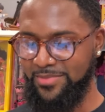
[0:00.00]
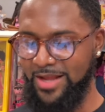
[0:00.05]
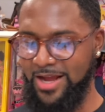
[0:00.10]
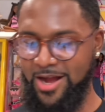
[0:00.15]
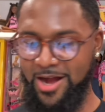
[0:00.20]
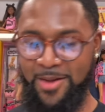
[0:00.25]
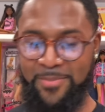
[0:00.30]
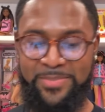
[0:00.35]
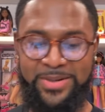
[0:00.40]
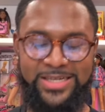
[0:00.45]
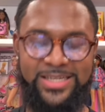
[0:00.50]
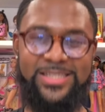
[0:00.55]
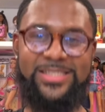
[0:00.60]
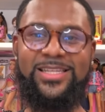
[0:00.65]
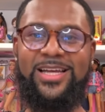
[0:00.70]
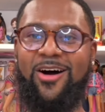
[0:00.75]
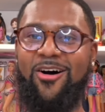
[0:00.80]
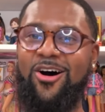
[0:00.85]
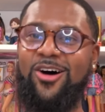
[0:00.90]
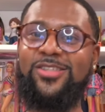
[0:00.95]
Um, but it's
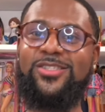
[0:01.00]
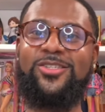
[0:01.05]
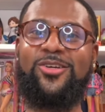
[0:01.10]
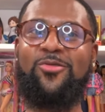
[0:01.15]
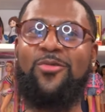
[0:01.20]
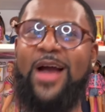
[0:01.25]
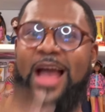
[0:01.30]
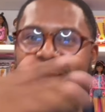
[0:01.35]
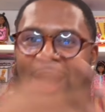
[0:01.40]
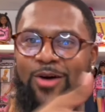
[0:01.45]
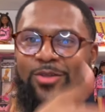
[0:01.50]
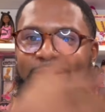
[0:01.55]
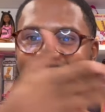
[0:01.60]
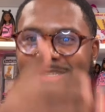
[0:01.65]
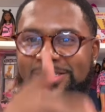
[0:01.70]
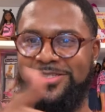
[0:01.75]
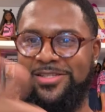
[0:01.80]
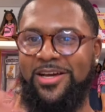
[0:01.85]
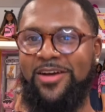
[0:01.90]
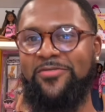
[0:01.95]
also how the
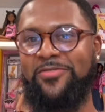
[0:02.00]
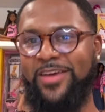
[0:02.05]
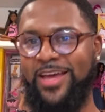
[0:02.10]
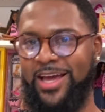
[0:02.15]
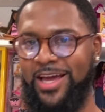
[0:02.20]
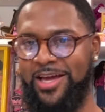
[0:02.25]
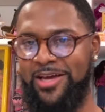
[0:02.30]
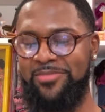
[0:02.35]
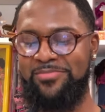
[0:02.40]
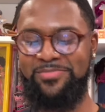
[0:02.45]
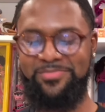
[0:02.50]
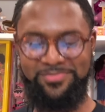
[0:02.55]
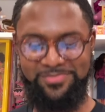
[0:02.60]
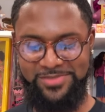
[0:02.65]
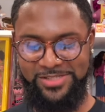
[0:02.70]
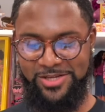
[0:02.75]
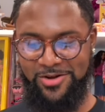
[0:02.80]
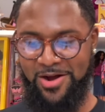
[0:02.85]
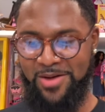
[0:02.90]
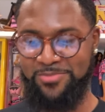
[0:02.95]
stuff came.
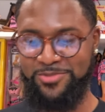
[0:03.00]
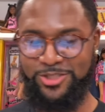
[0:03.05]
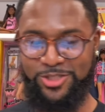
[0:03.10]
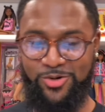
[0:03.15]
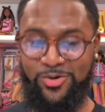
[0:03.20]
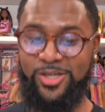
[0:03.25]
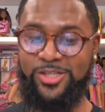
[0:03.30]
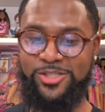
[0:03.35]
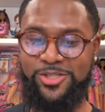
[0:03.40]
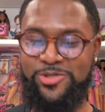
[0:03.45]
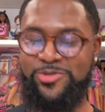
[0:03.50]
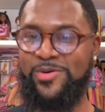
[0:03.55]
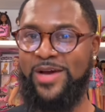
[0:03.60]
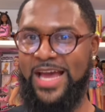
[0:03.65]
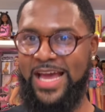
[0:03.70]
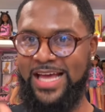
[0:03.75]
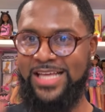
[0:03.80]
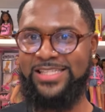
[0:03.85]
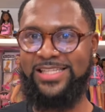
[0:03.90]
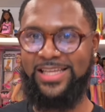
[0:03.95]
So I'm showing it to you
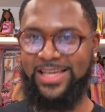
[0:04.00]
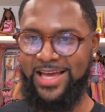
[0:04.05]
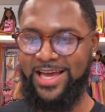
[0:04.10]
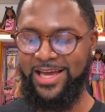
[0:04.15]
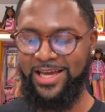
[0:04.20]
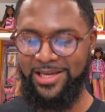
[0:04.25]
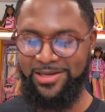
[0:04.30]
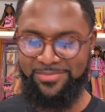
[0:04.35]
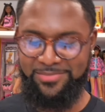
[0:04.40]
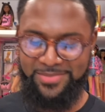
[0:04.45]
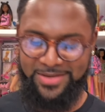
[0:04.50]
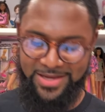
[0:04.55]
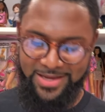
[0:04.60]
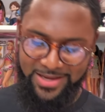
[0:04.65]
as it came.